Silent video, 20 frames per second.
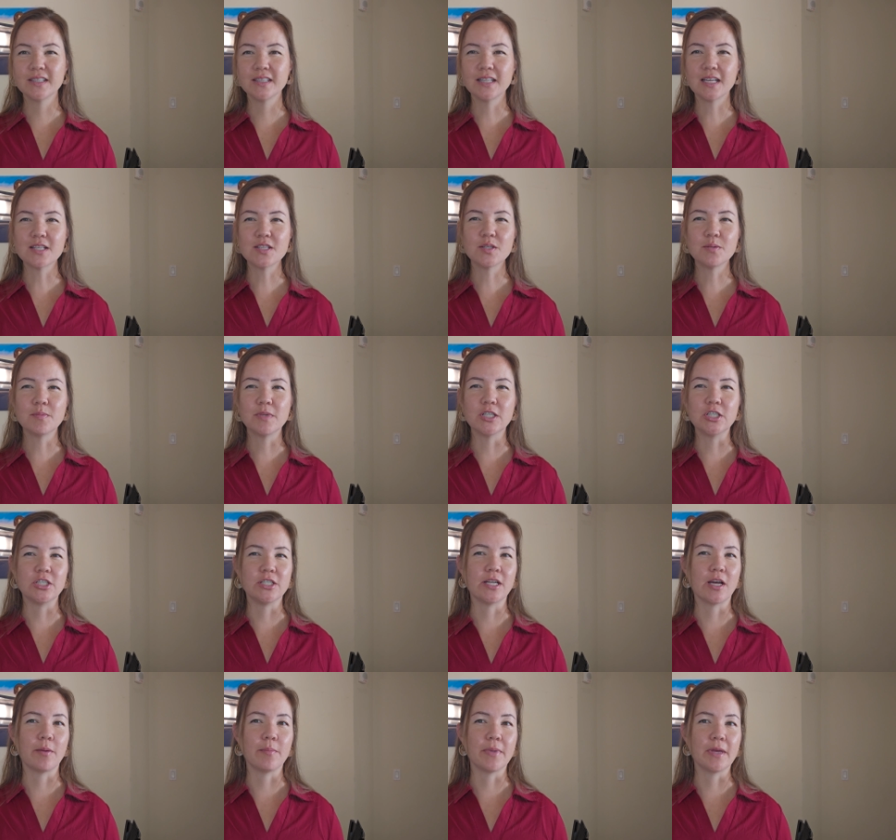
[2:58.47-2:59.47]
Not so
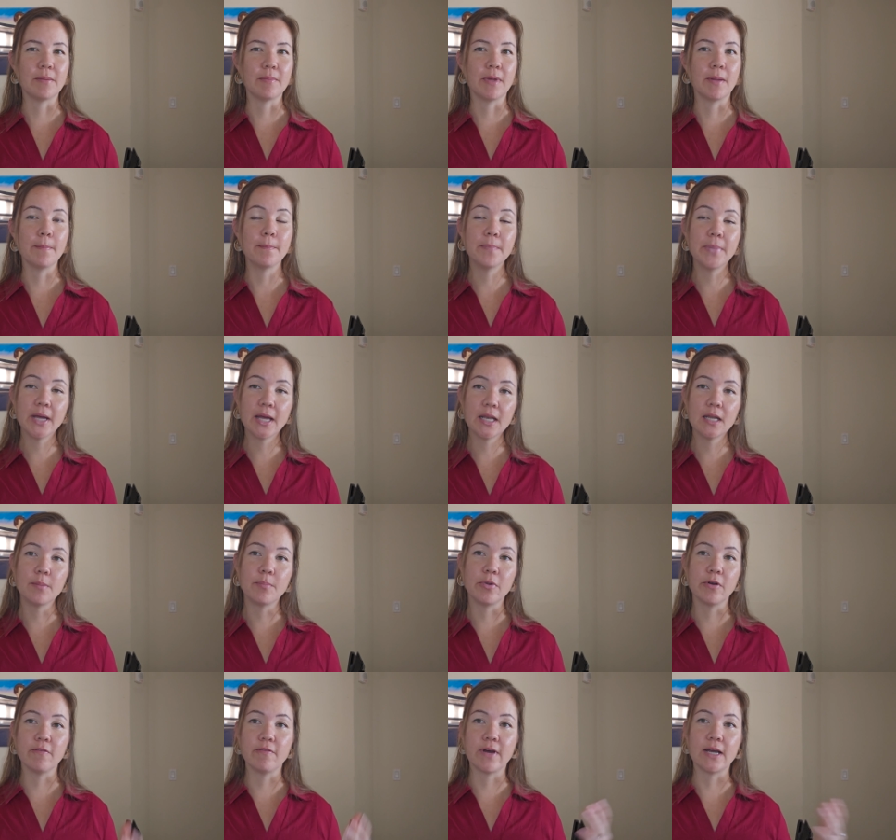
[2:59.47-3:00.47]
much down payment, but
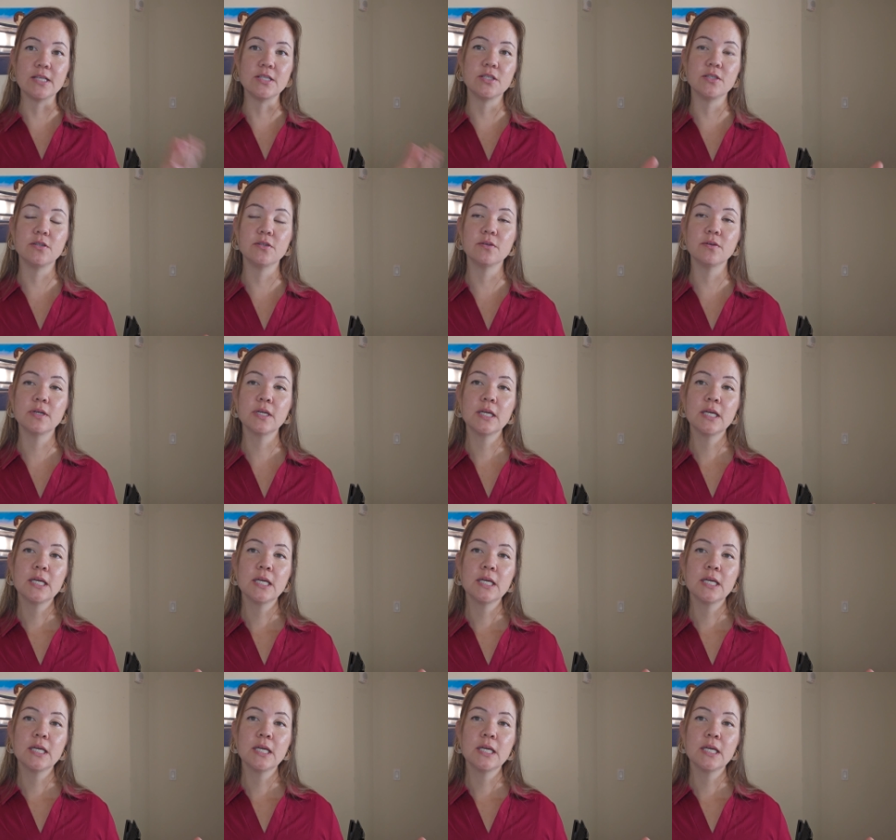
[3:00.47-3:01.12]
it provides you